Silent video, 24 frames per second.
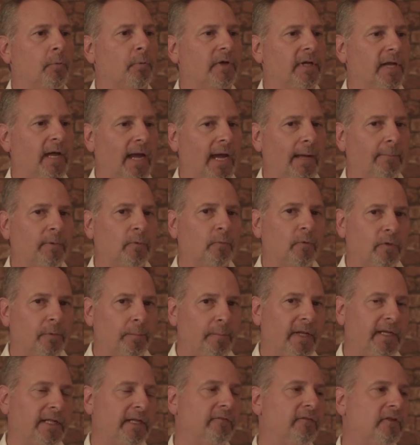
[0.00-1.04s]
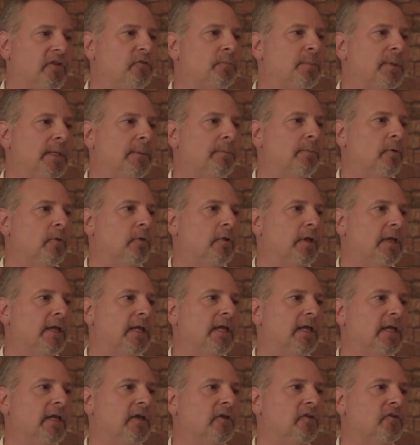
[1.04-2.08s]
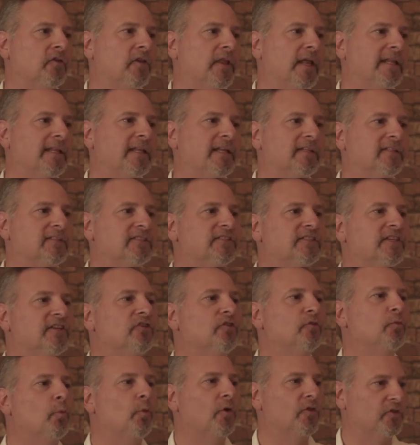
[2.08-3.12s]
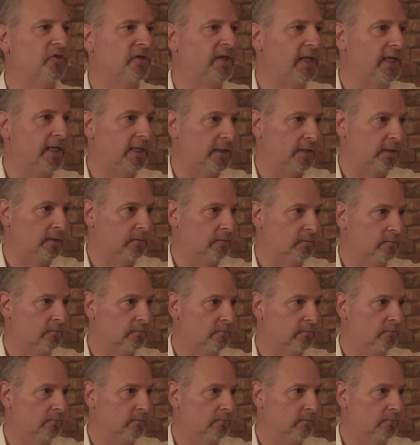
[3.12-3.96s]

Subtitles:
But what happened with many of these people is that the incision wasn't hidden.